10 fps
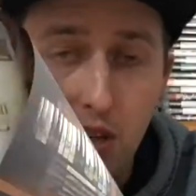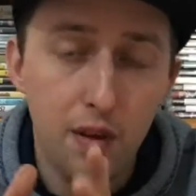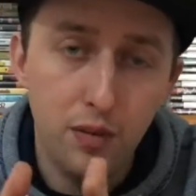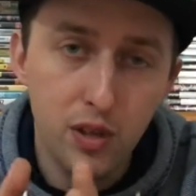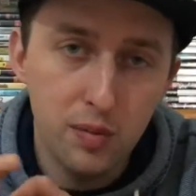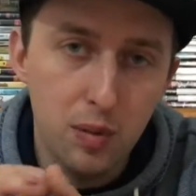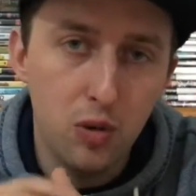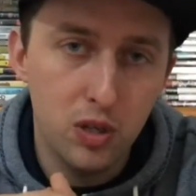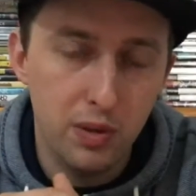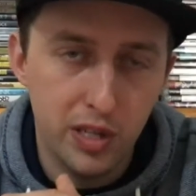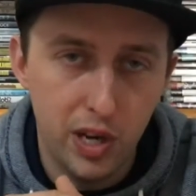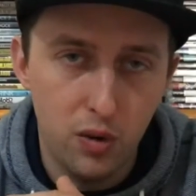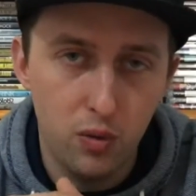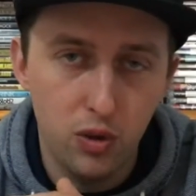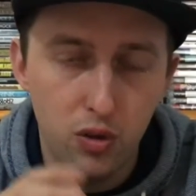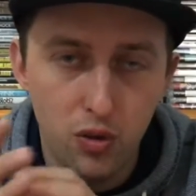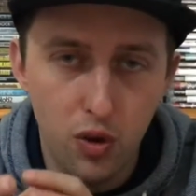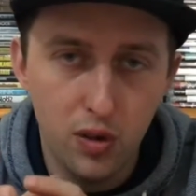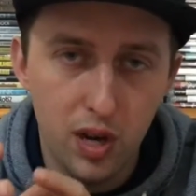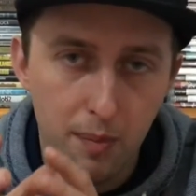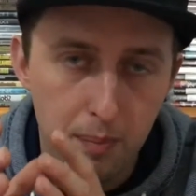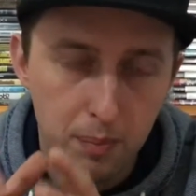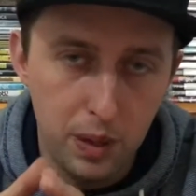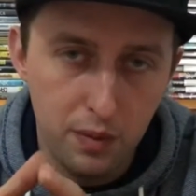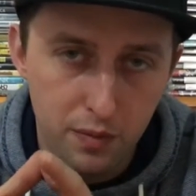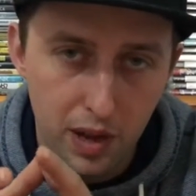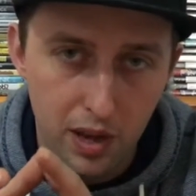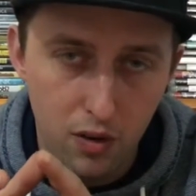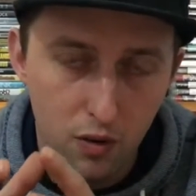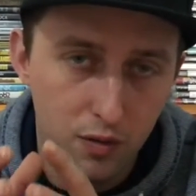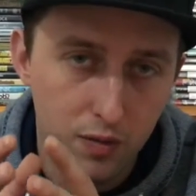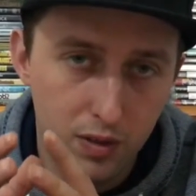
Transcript: Now, for those who've been watching my channel, you know that I'm a big fan of